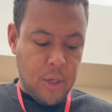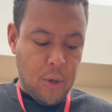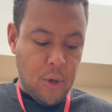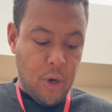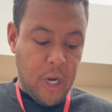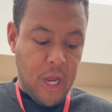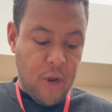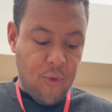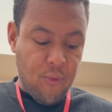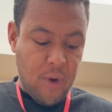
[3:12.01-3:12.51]

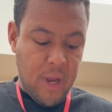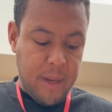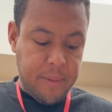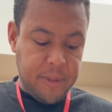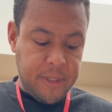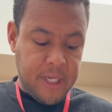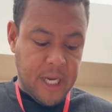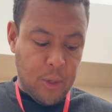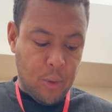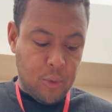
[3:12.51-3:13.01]
on a
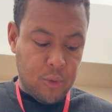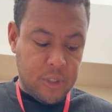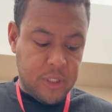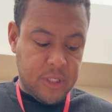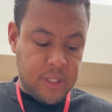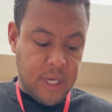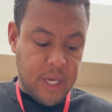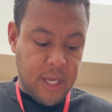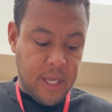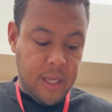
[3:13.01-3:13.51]
ramshackle
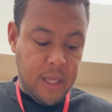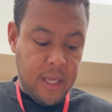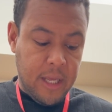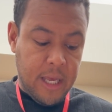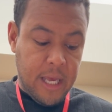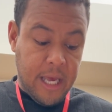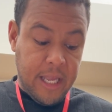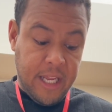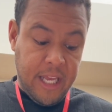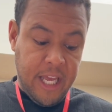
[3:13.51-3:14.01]
sleigh
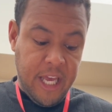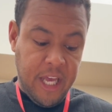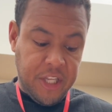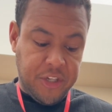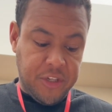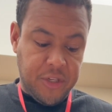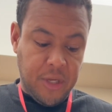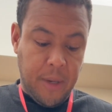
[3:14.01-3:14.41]
and he hitched